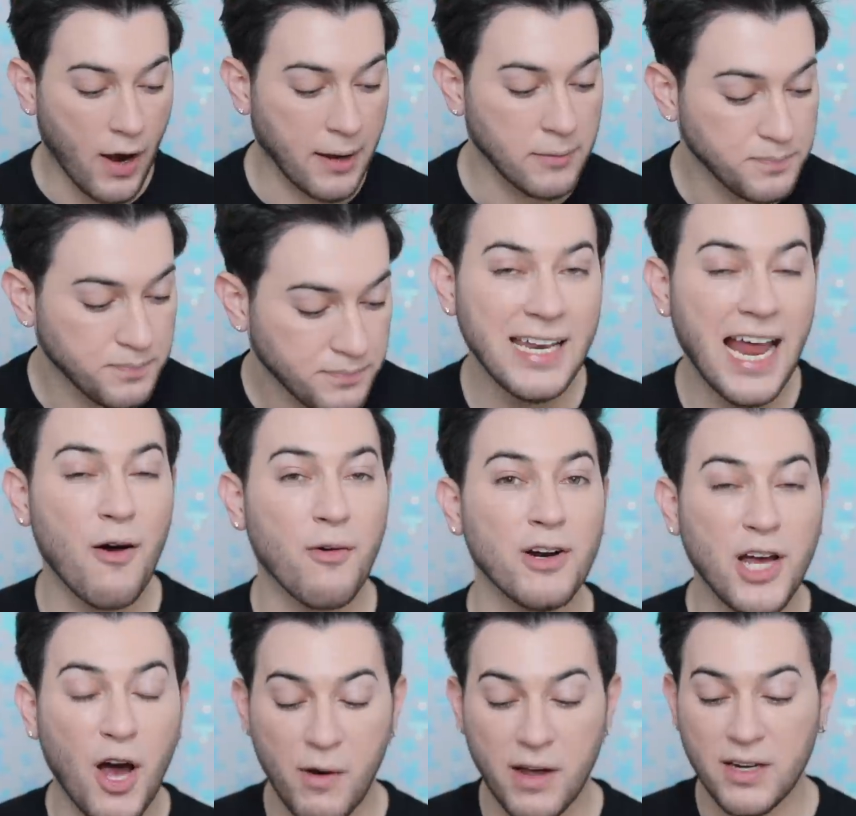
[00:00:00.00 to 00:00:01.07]
okay, now we're
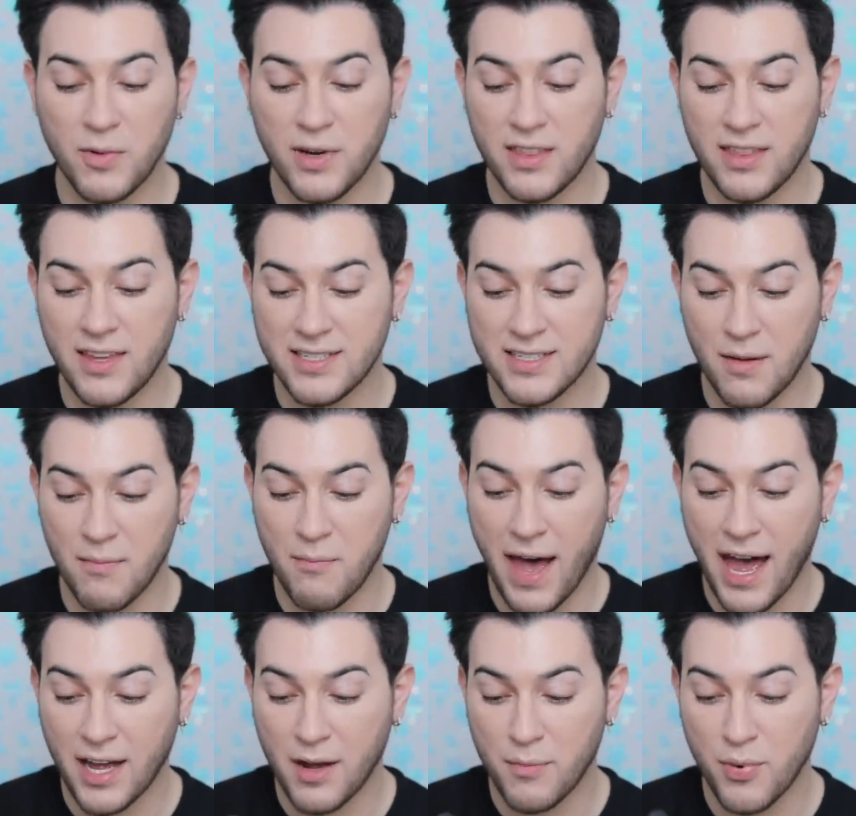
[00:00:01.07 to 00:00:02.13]
gonna go in with this
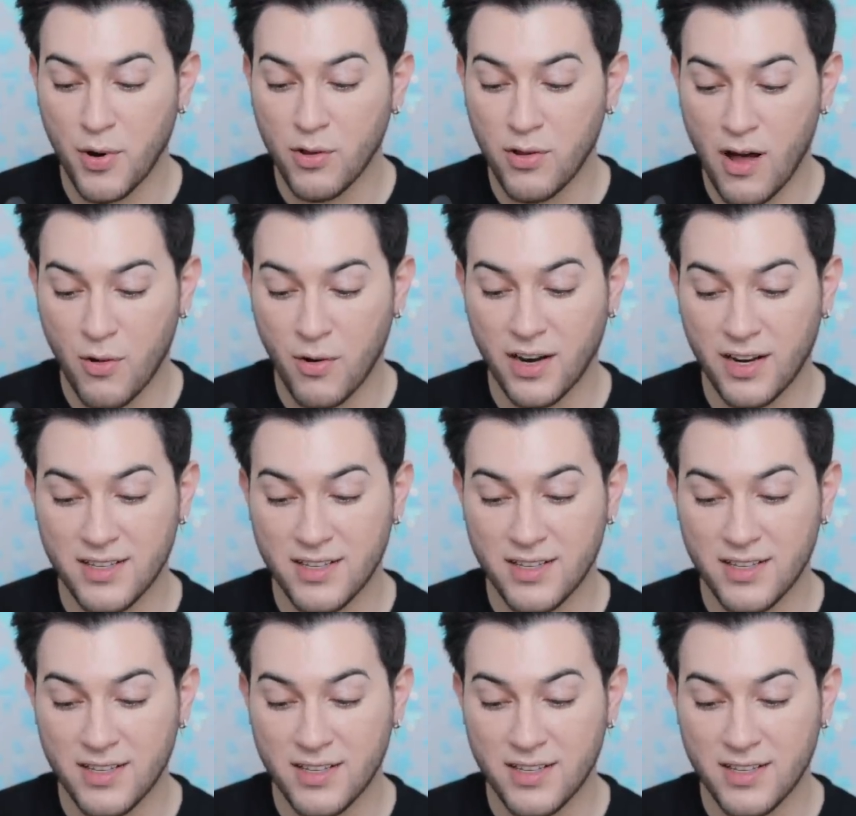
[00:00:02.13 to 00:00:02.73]
MAC Pro Longwear